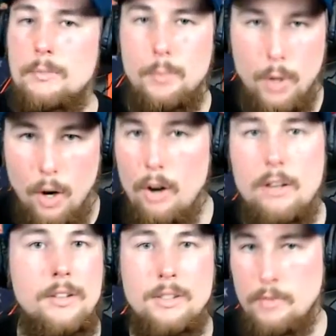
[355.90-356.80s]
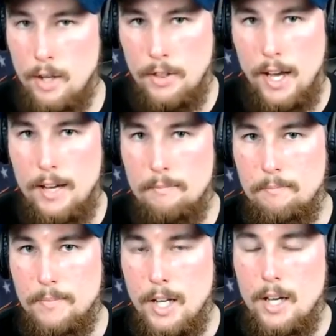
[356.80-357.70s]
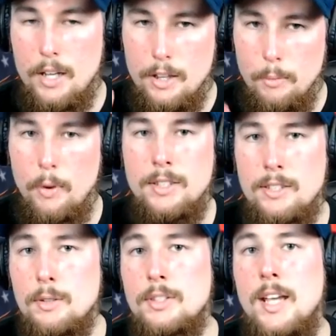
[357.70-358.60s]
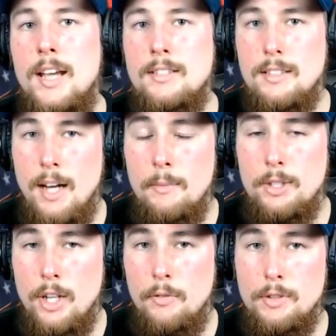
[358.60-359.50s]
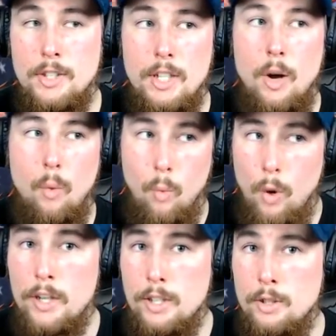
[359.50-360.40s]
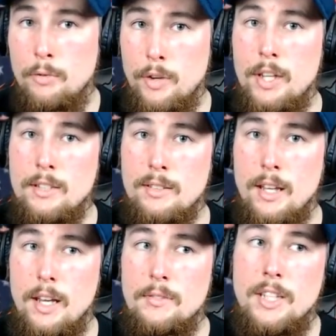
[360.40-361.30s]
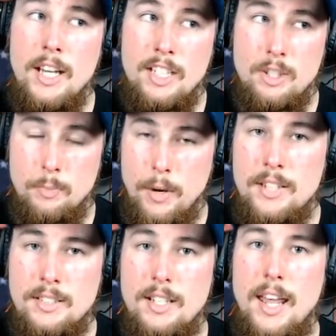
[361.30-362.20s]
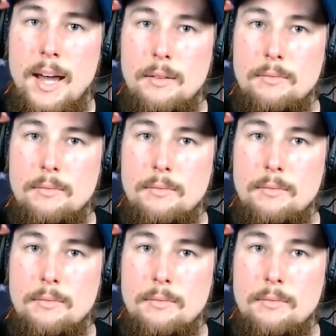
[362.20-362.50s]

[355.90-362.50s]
Regardless of all that, the point still stands that Thomas Jefferson wanted to free his slaves, expressed that